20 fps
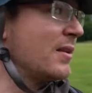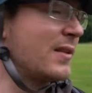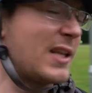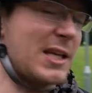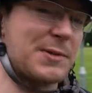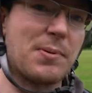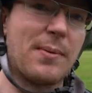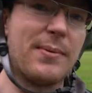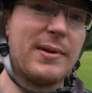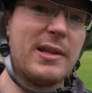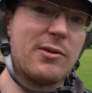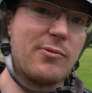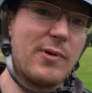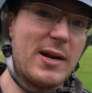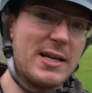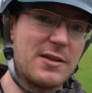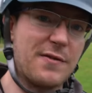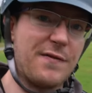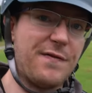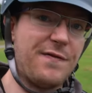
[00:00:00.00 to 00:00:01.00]
That's probably in the
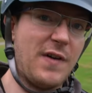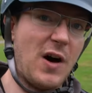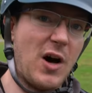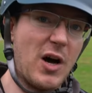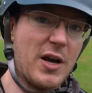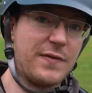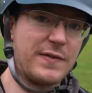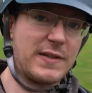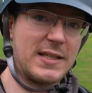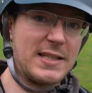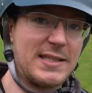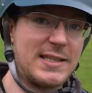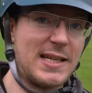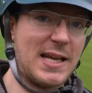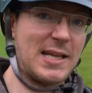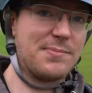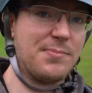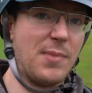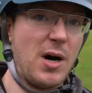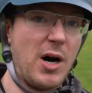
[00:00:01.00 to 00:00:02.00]
region of five to
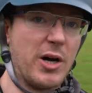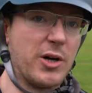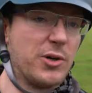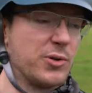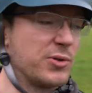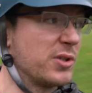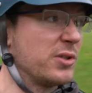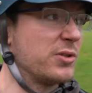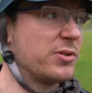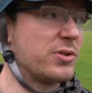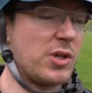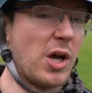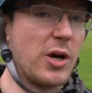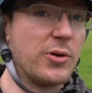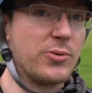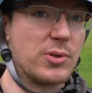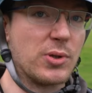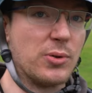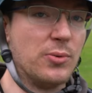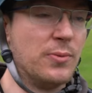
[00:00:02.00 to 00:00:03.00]
six miles
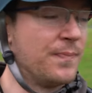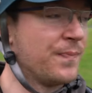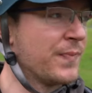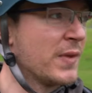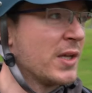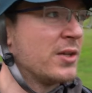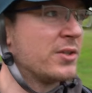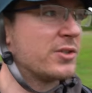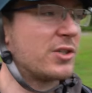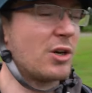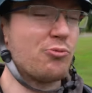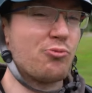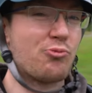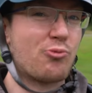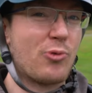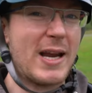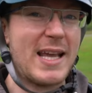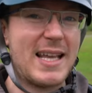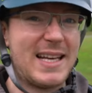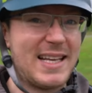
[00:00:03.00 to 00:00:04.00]
total. So
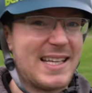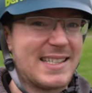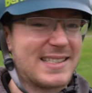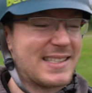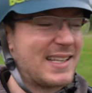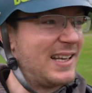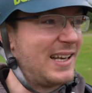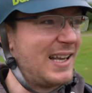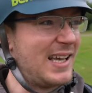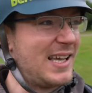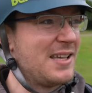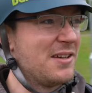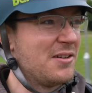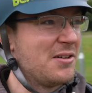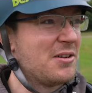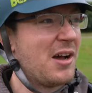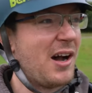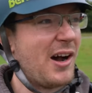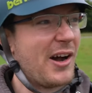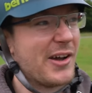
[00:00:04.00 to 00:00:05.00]
realistically,
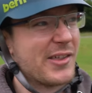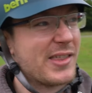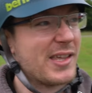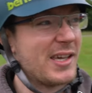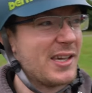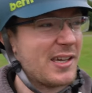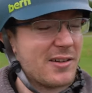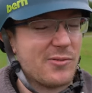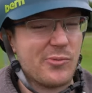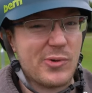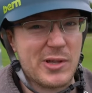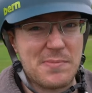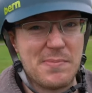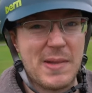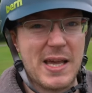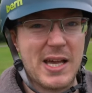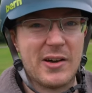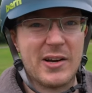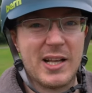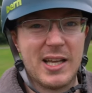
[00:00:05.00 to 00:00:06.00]
I think with
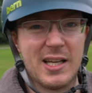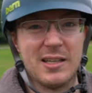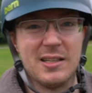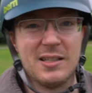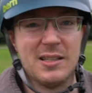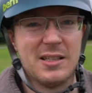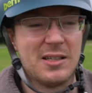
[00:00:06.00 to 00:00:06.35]
me on it,